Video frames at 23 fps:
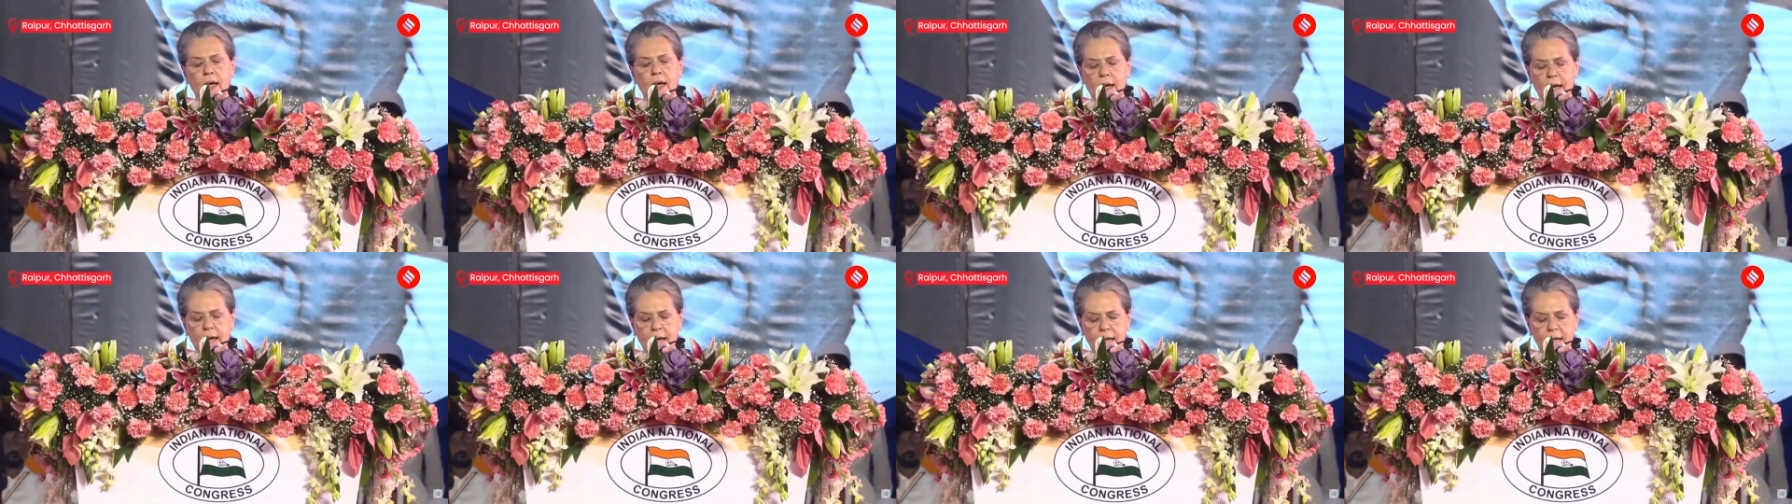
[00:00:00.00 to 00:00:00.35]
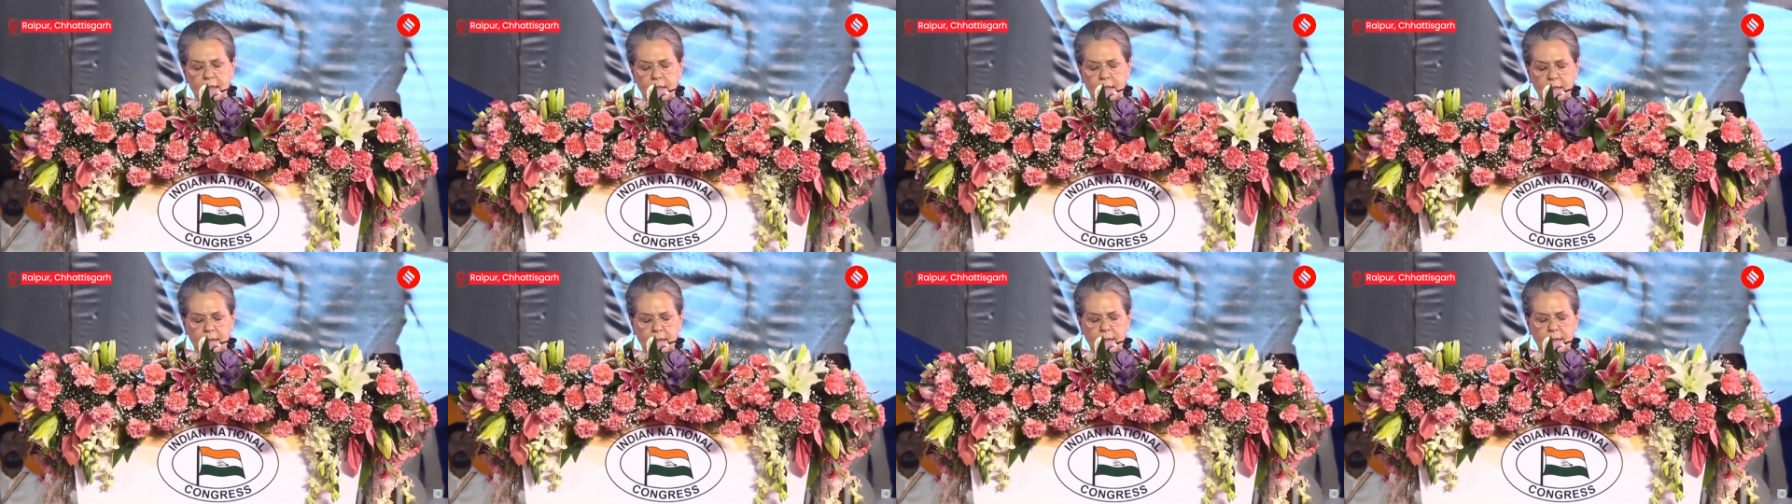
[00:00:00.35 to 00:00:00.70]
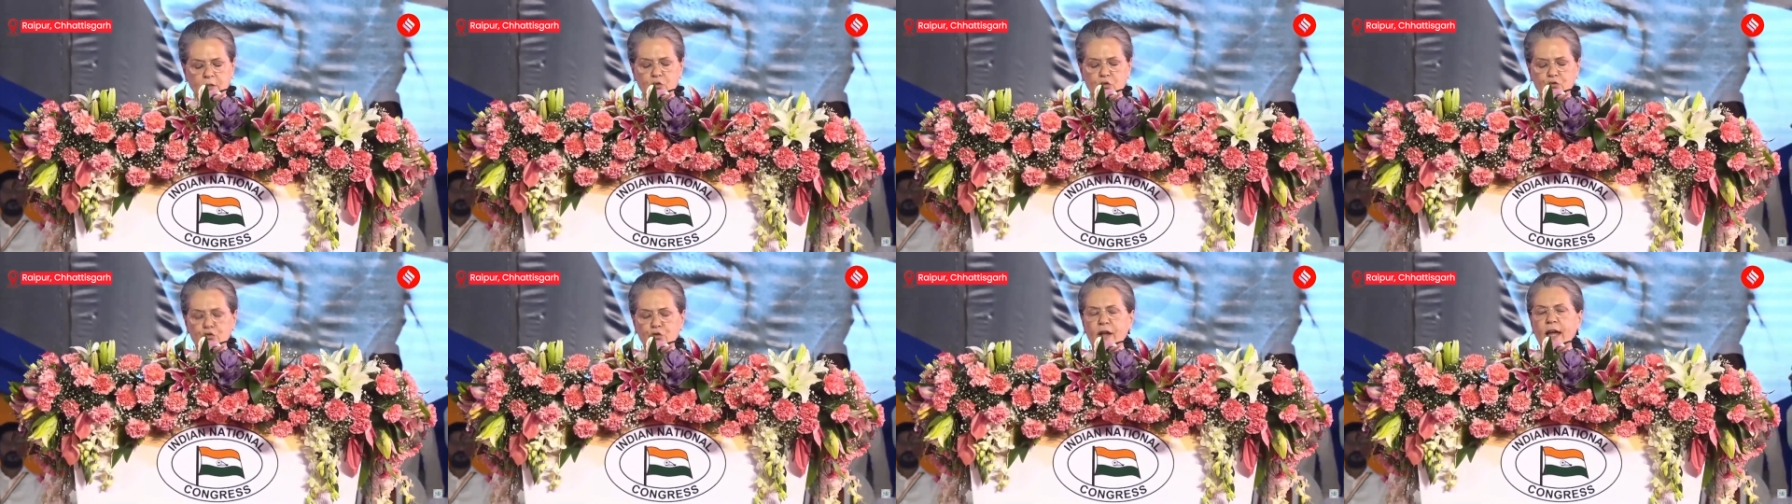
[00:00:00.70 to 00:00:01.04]
and is
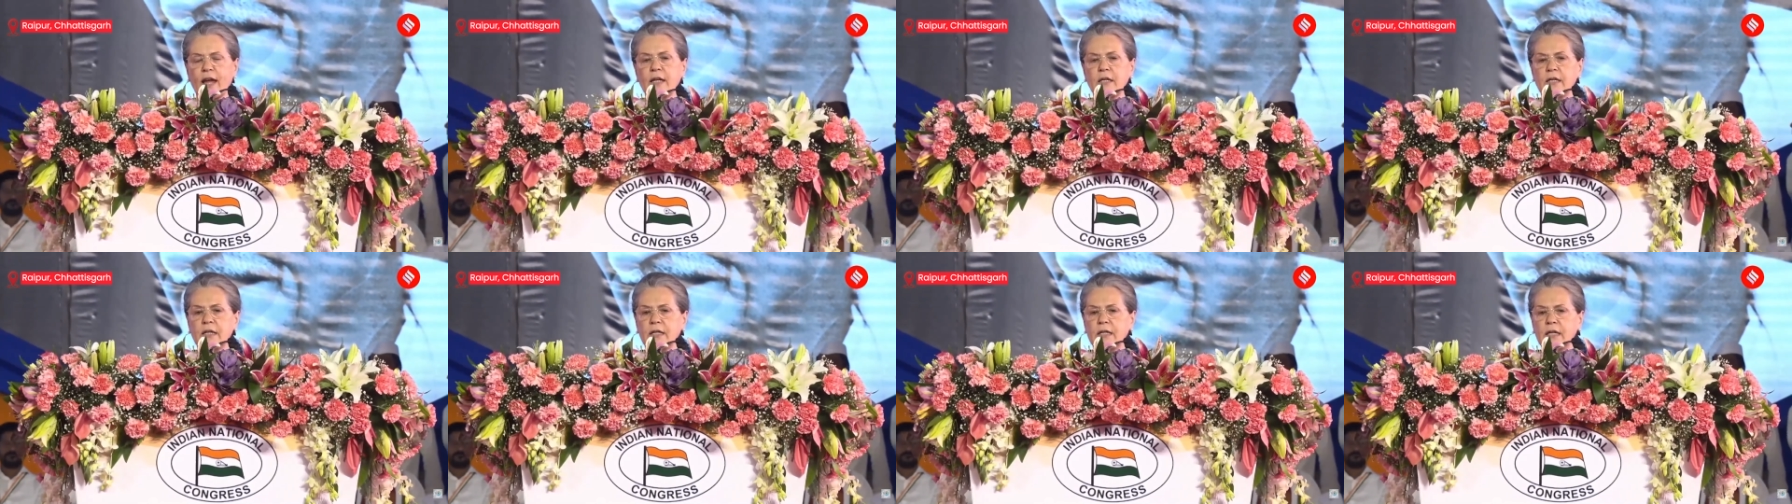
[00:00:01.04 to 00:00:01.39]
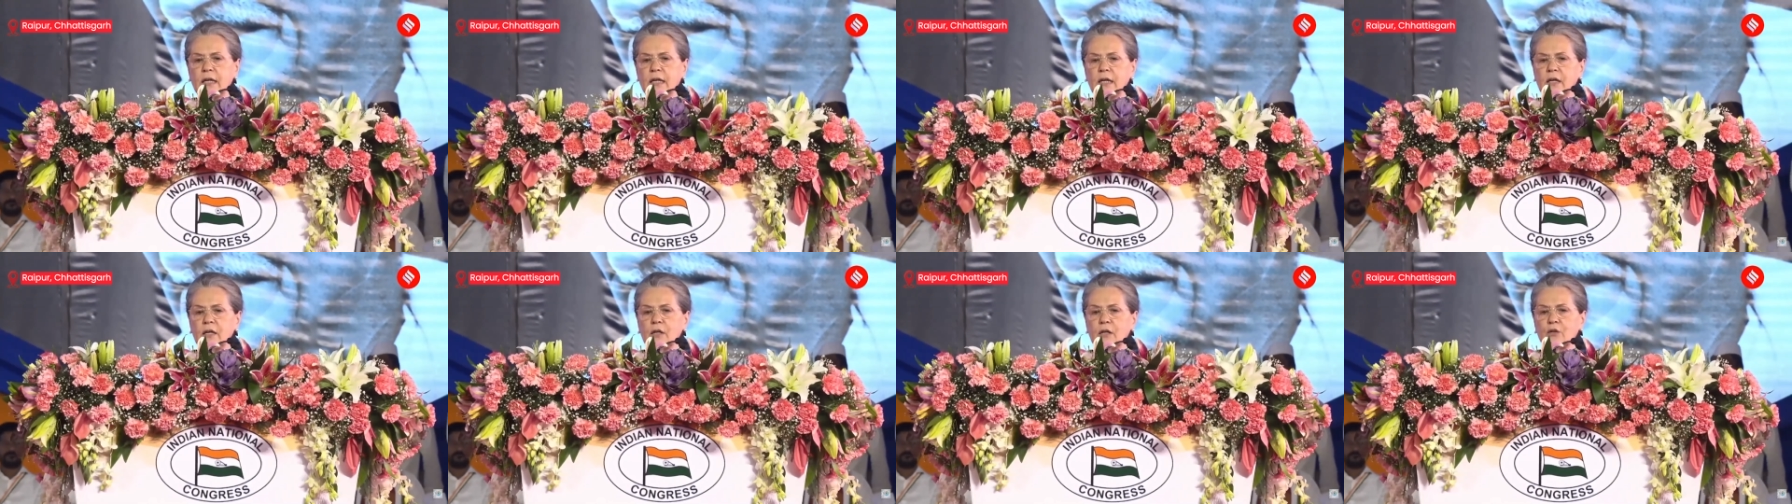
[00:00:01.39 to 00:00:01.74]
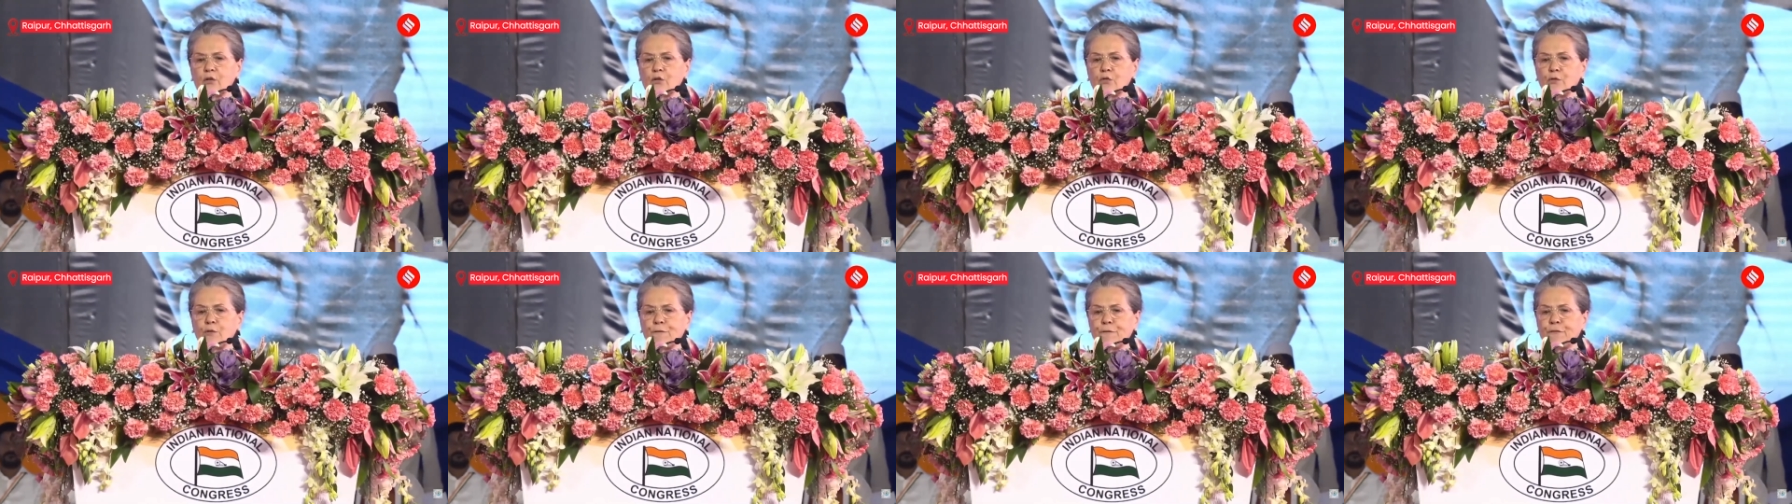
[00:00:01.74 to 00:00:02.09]
ready
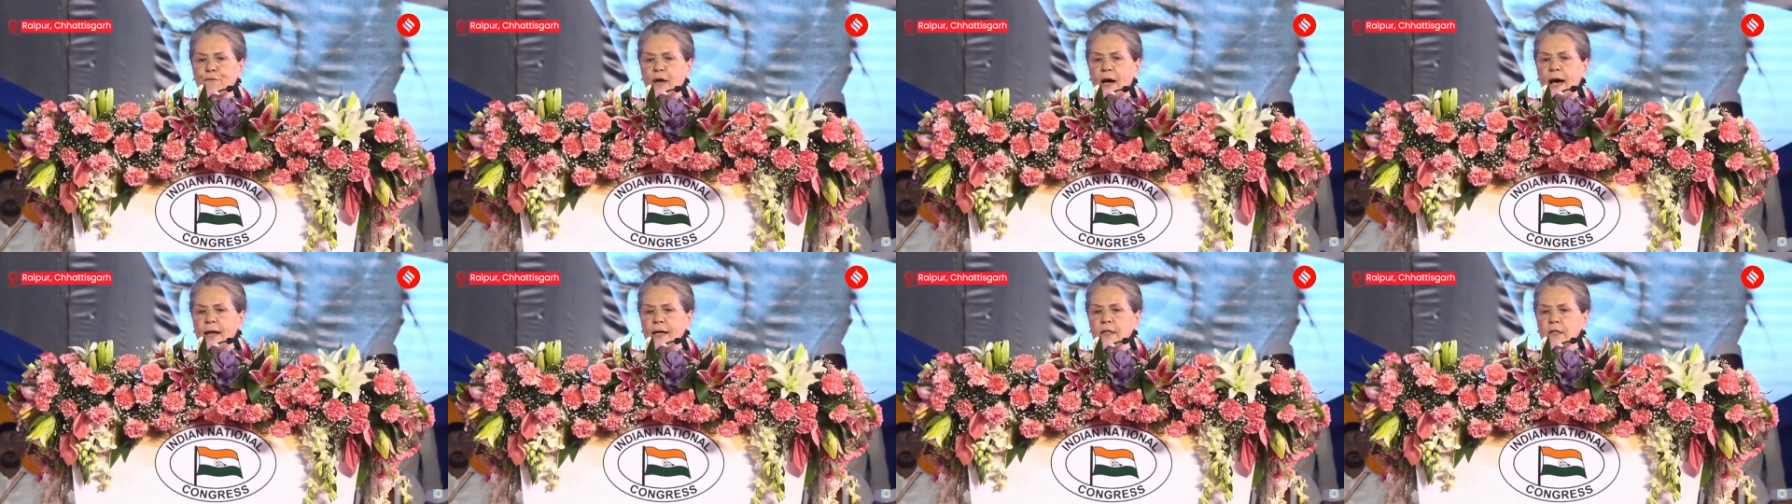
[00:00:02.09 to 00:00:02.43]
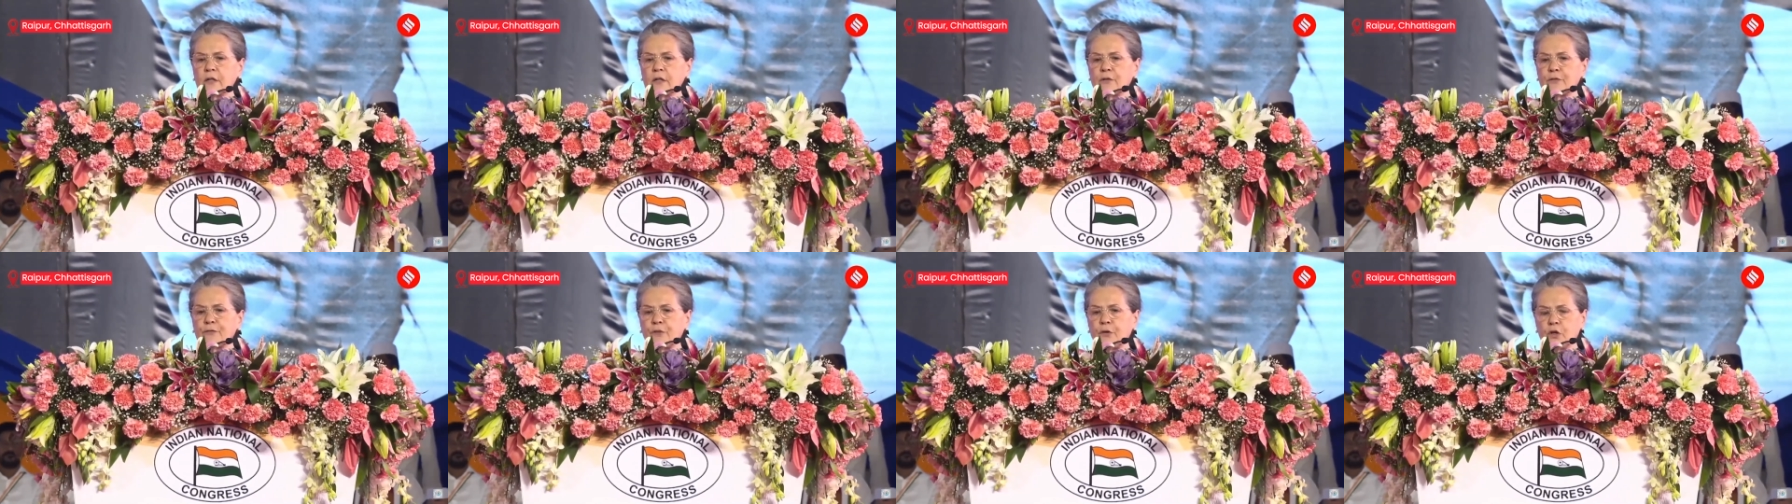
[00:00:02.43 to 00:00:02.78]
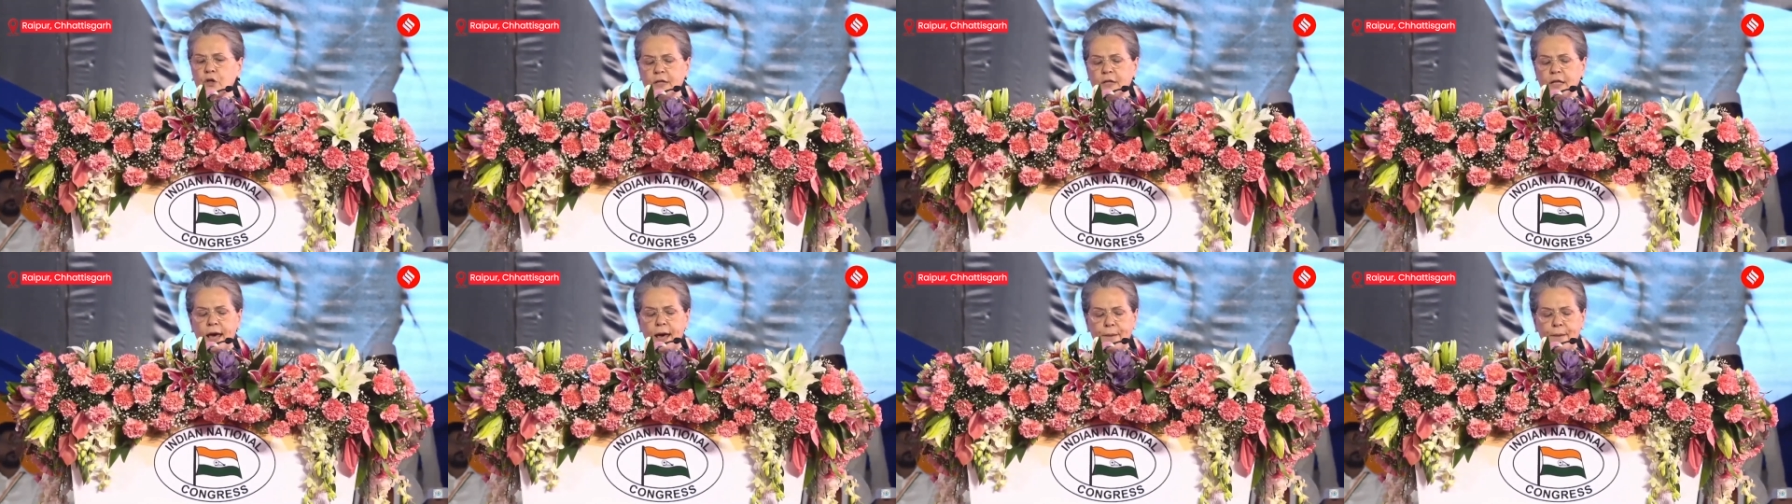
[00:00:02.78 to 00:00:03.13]
to fight for
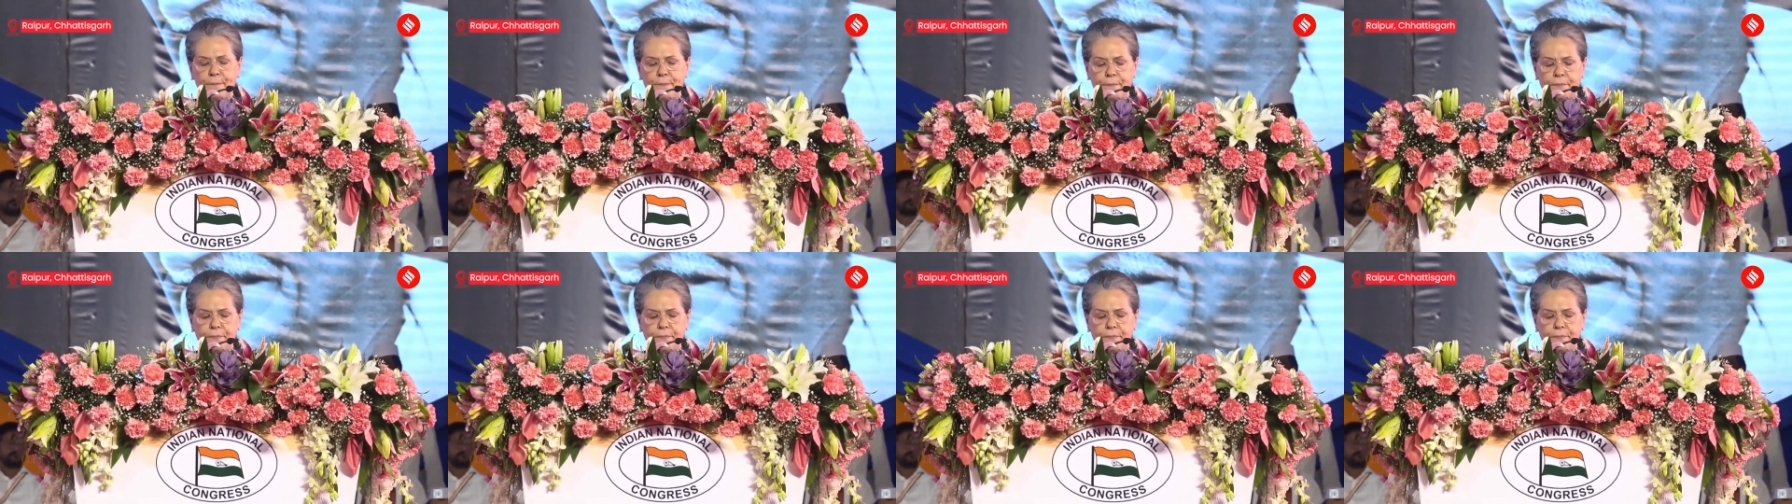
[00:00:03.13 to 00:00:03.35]
them.